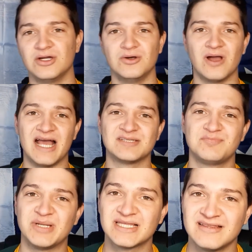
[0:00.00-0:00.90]
who has
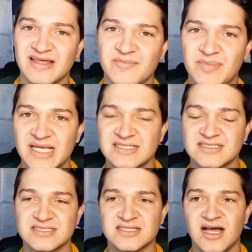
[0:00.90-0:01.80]
picked their
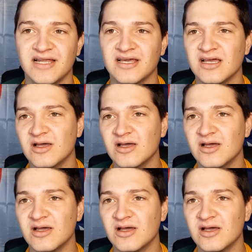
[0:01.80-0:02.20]
best side.